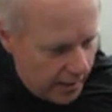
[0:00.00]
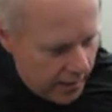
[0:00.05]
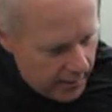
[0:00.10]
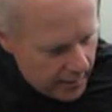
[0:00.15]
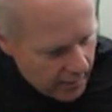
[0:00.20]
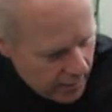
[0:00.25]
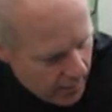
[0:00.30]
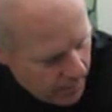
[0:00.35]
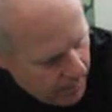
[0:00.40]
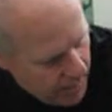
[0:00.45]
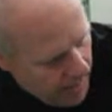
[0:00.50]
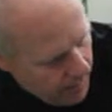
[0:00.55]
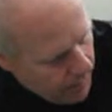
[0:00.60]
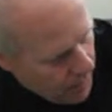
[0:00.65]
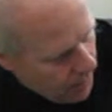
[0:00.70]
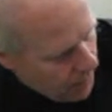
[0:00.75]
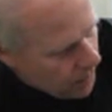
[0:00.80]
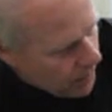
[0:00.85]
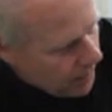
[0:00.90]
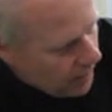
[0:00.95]
and other
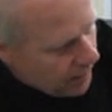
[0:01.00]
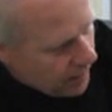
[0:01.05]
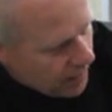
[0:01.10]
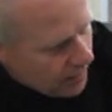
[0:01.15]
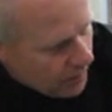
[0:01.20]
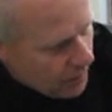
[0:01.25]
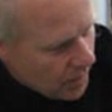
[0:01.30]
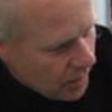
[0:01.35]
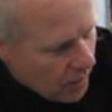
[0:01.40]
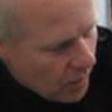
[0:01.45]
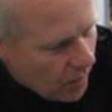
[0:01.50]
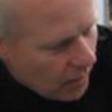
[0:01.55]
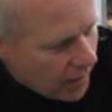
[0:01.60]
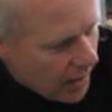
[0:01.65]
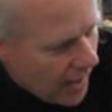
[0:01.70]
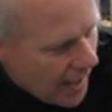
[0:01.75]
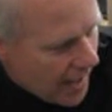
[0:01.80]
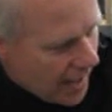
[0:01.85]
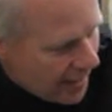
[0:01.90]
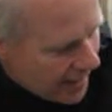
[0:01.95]
people will hold
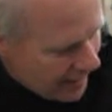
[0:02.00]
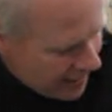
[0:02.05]
on